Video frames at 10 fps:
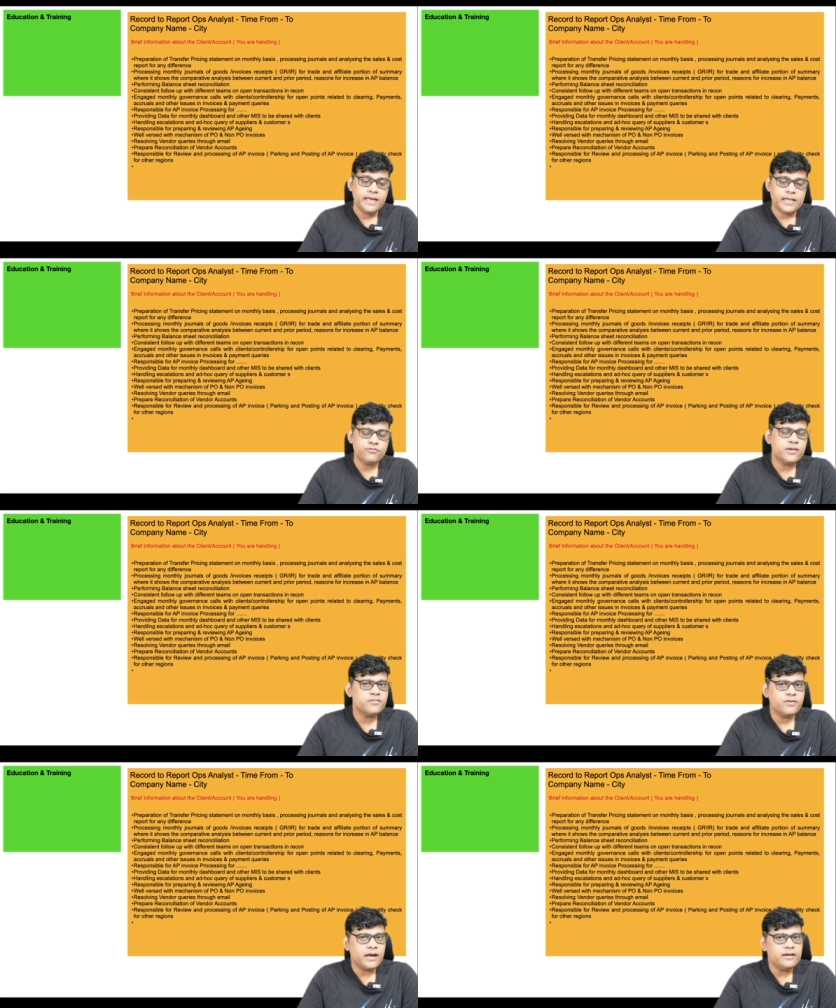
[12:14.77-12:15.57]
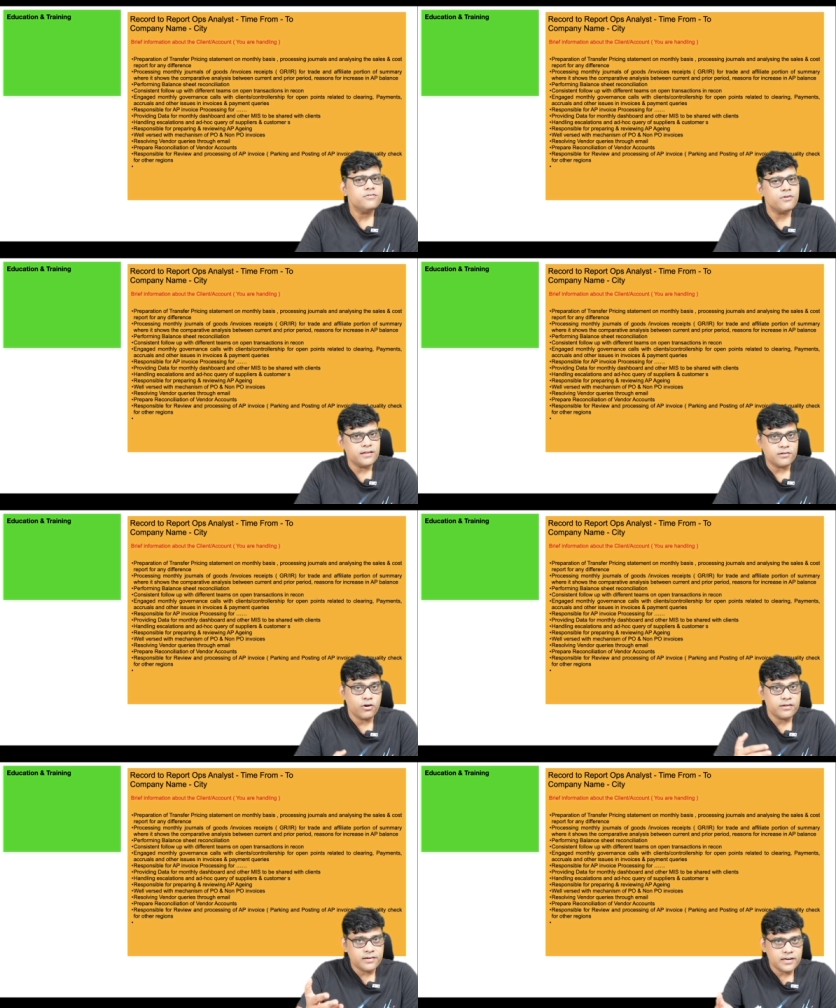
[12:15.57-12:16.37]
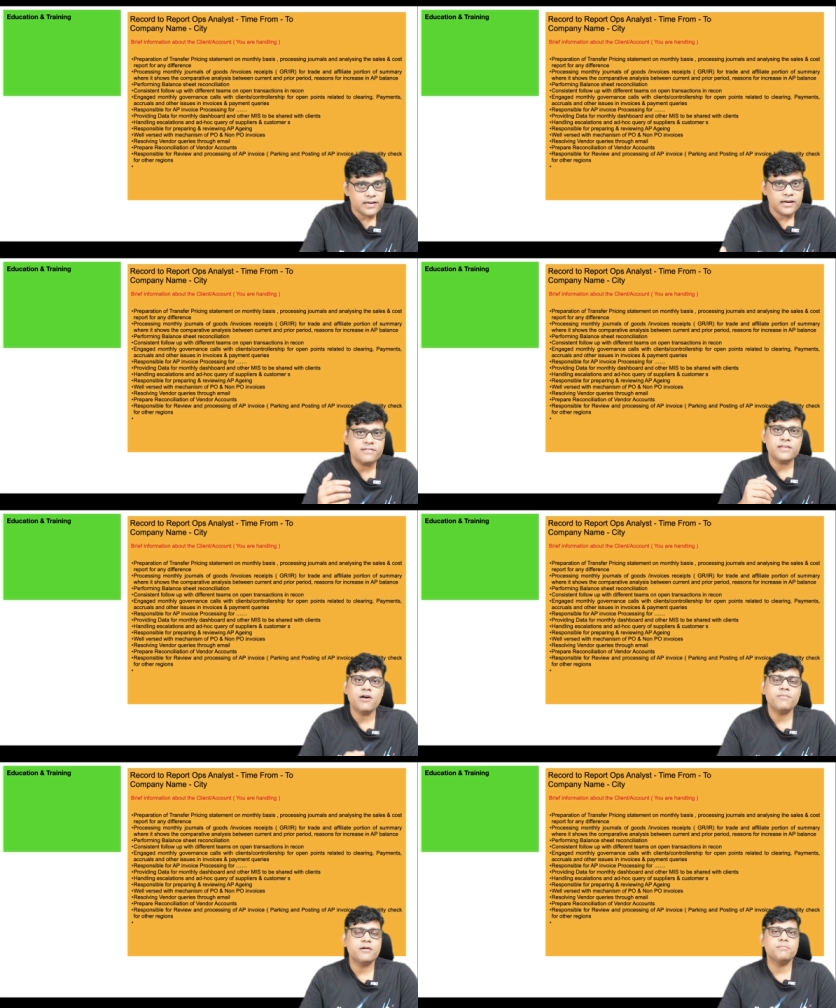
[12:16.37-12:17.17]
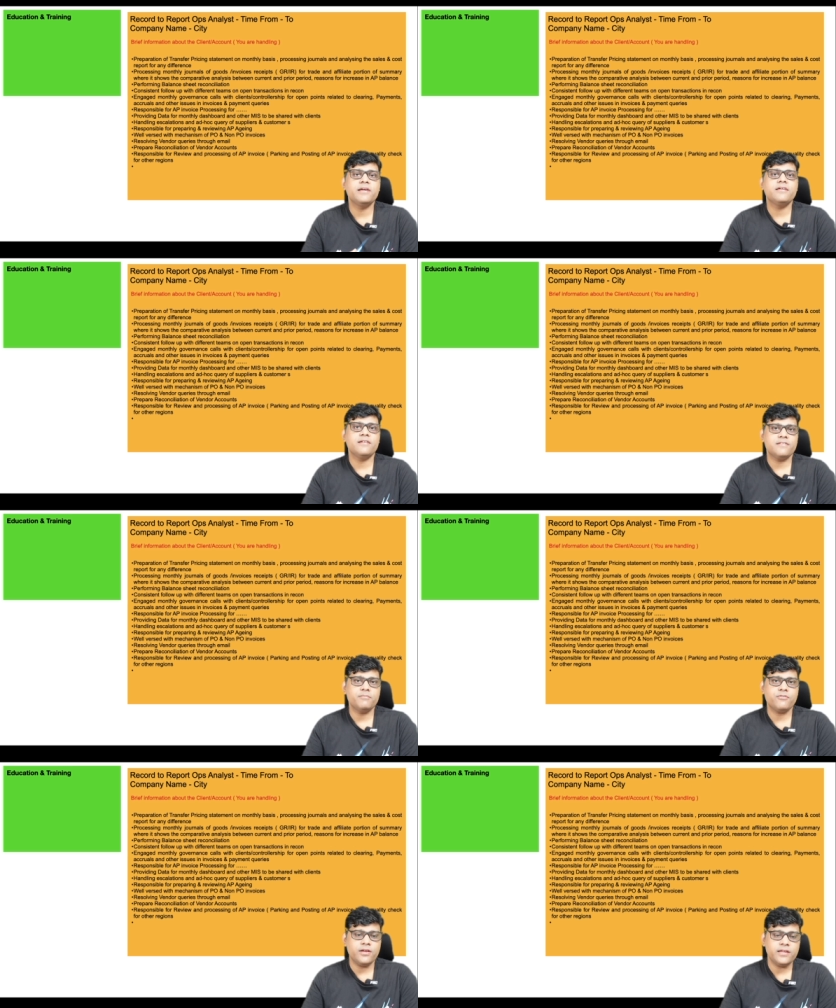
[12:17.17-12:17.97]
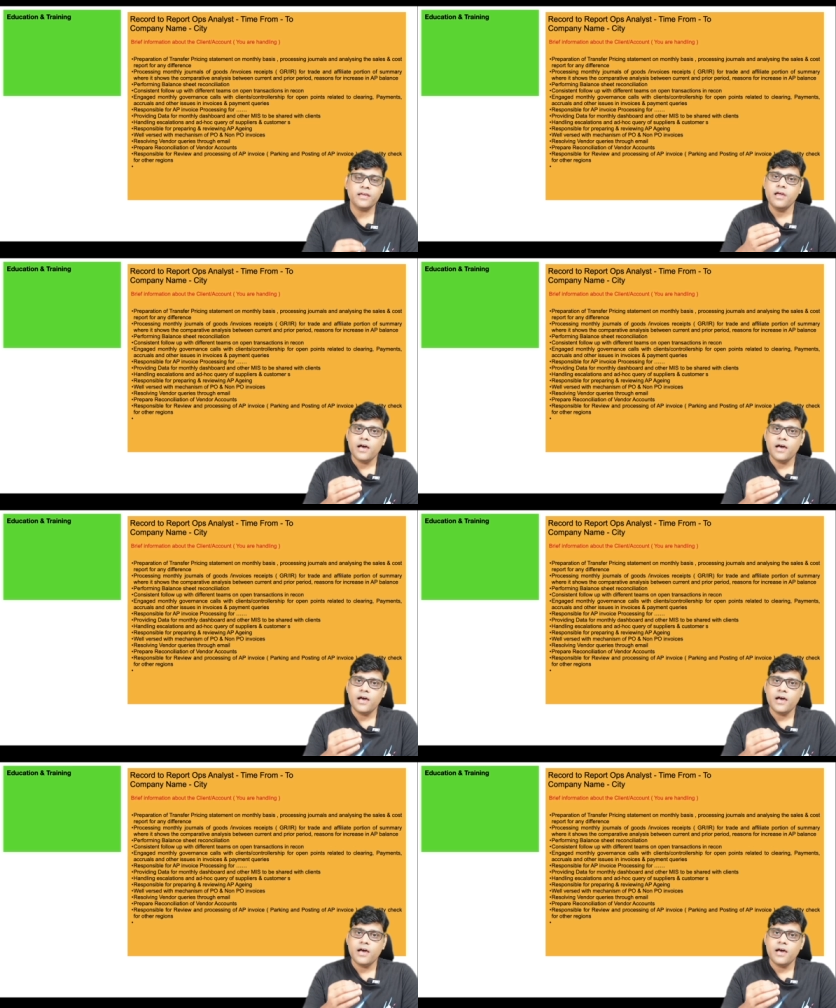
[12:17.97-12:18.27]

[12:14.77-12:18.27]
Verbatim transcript: education and training or recently let's say you have completed some training